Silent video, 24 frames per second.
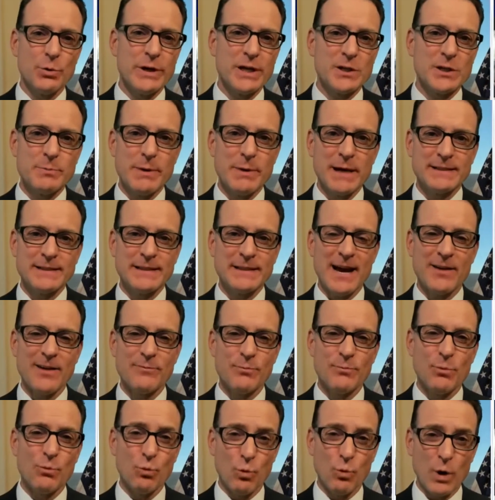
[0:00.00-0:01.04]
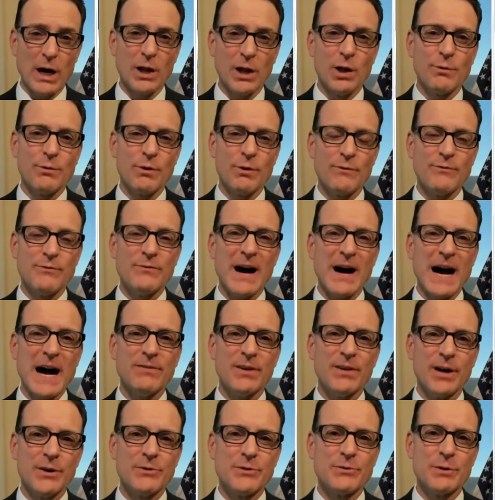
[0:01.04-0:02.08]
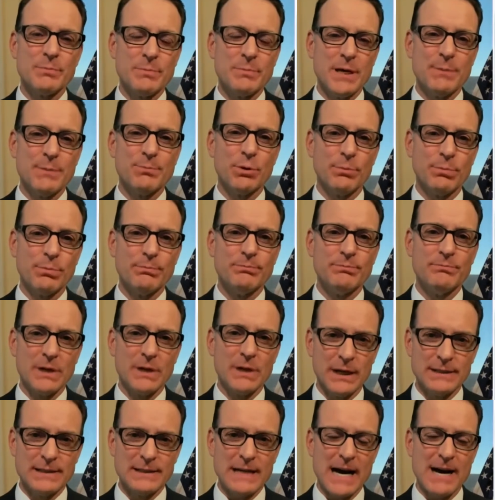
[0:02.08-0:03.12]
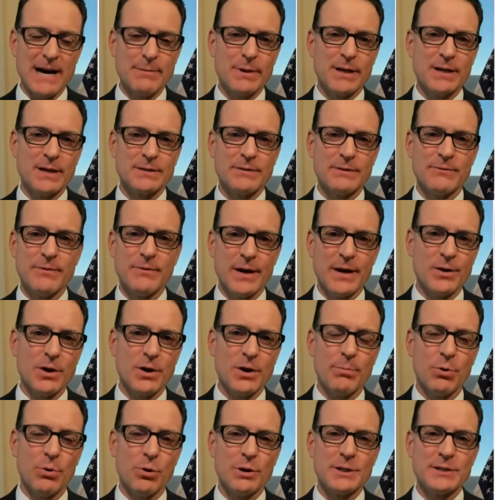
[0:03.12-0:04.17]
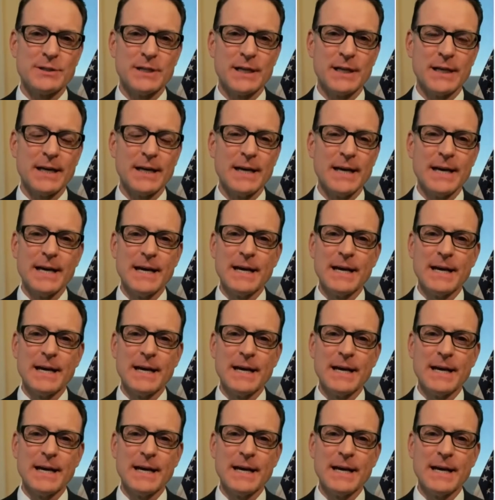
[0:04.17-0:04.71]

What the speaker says: we expect to have well over 500 people die because of fentanyl poisoning.